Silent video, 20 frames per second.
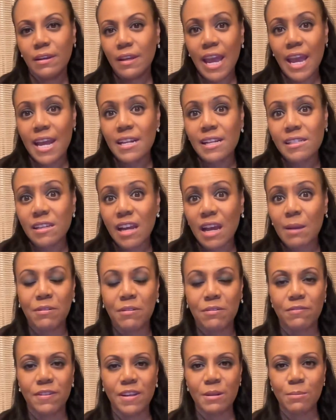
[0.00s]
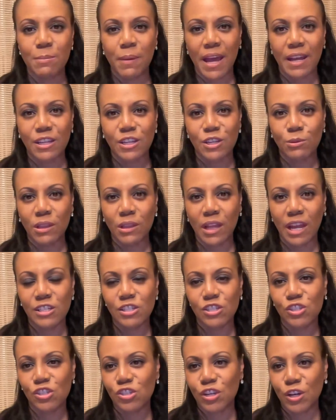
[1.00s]
any type of feedback you'd like
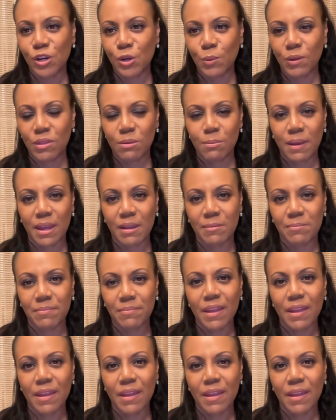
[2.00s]
to share with me.